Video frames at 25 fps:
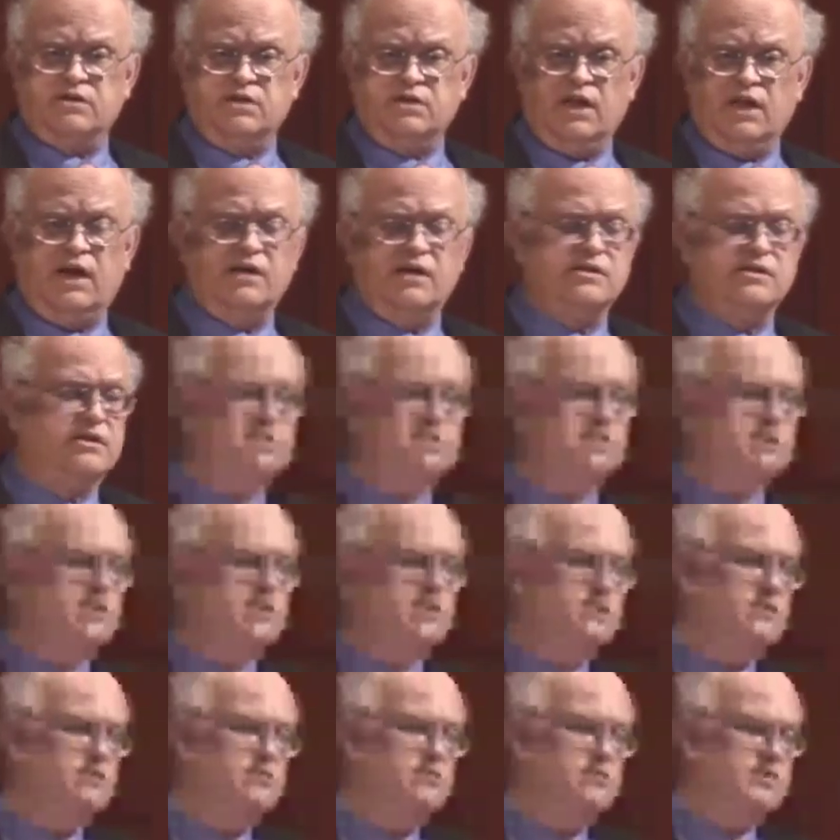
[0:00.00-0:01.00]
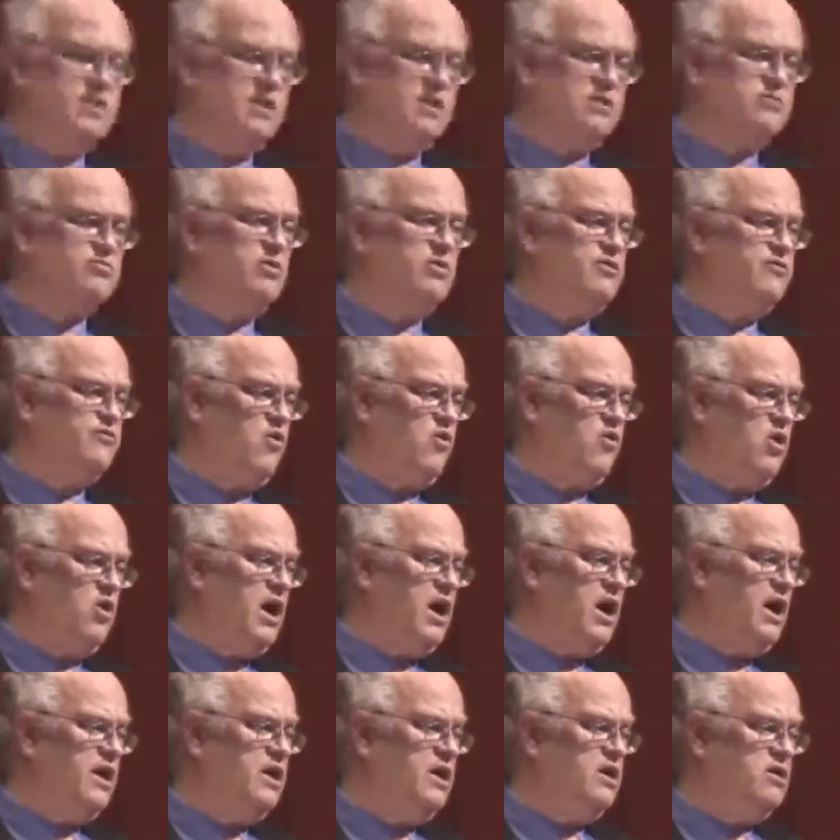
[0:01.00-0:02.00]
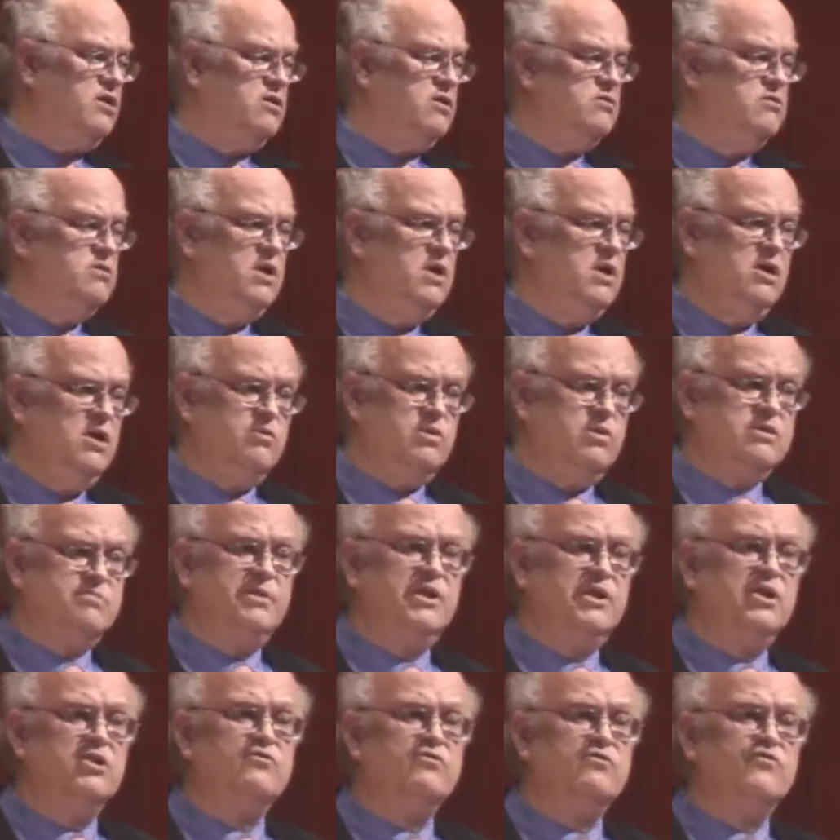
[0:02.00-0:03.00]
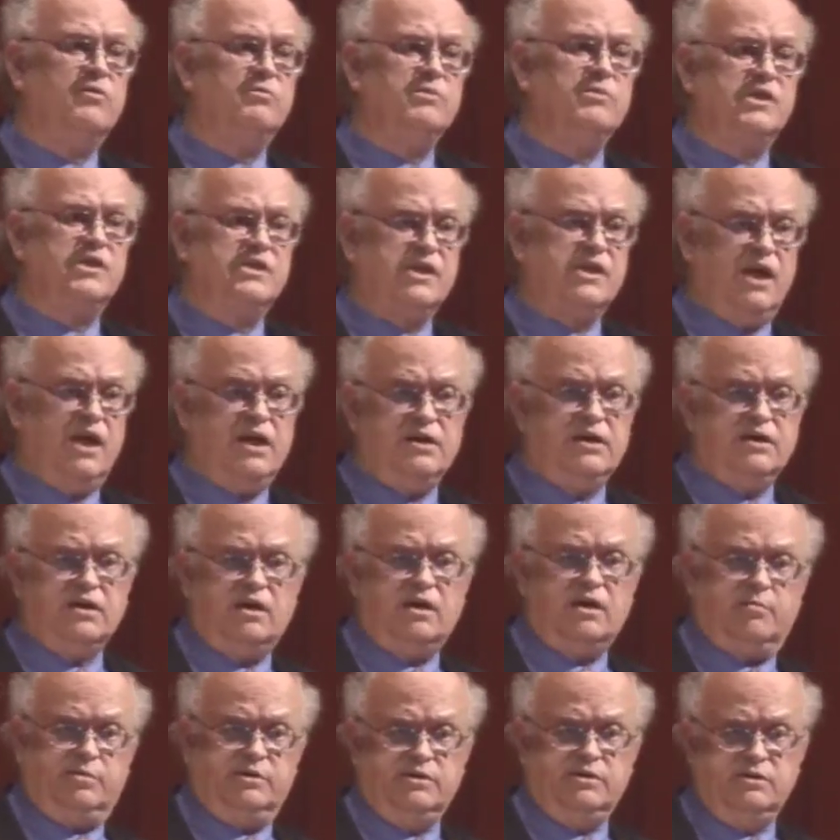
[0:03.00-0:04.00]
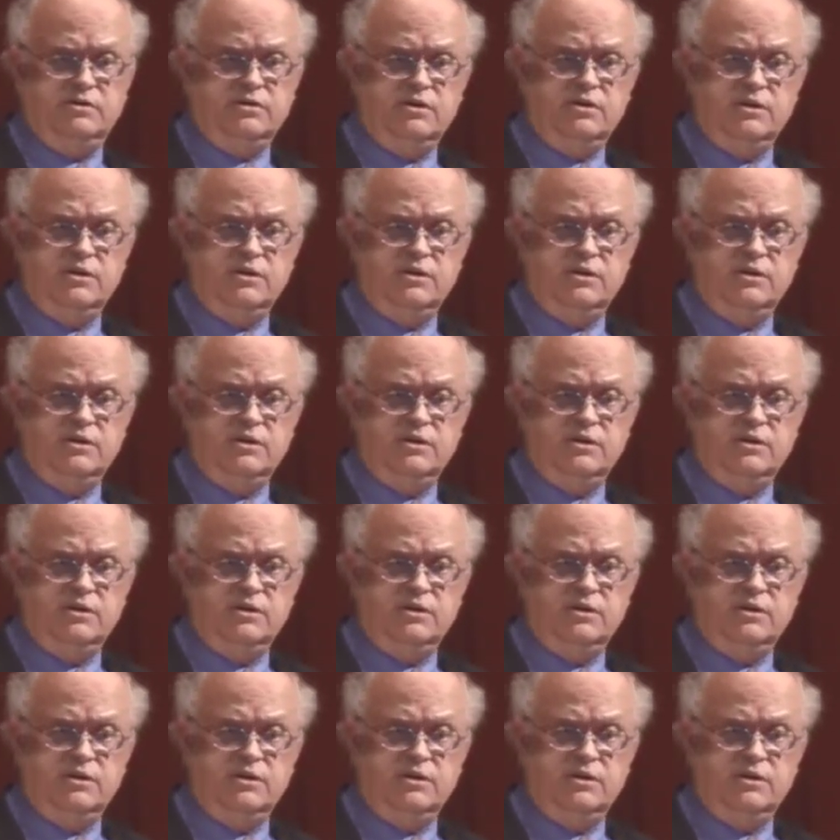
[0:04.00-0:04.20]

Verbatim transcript: class that they used, this one for I.O., was built from the sand up.